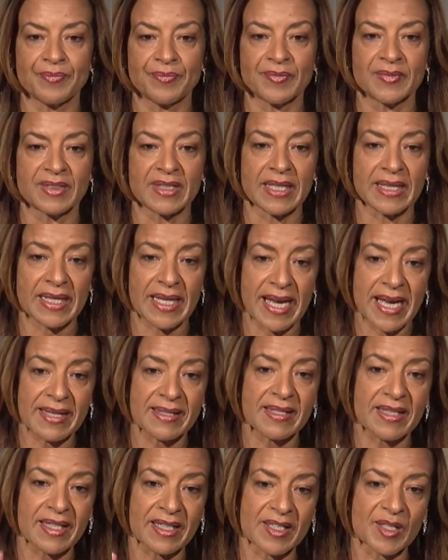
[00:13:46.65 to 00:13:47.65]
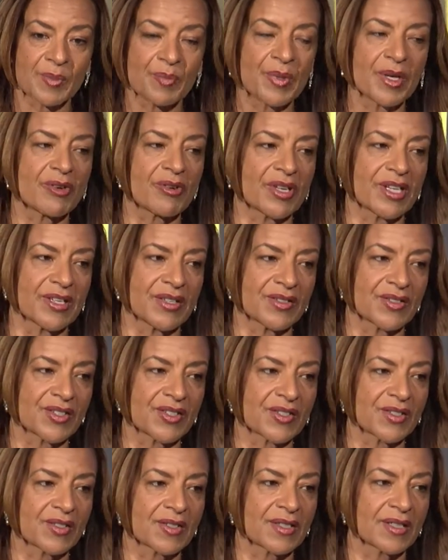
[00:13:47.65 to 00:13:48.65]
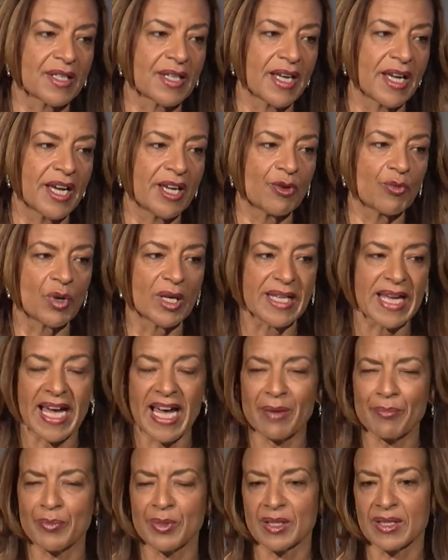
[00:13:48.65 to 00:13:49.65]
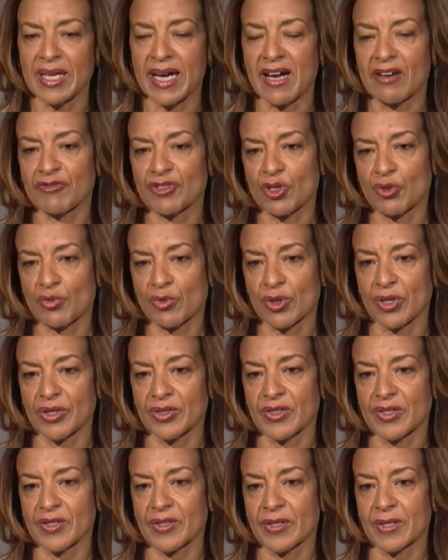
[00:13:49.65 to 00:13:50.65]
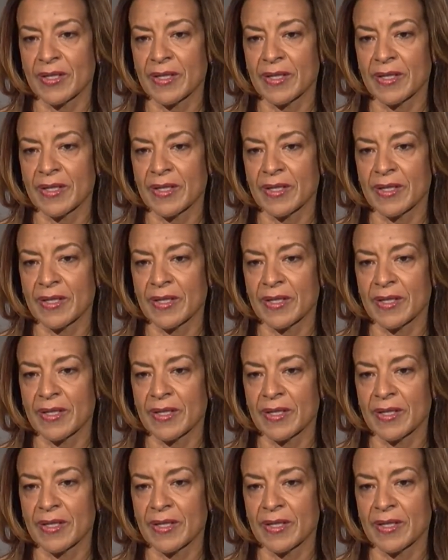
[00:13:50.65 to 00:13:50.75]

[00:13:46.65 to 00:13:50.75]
that that experience and what happened afterwards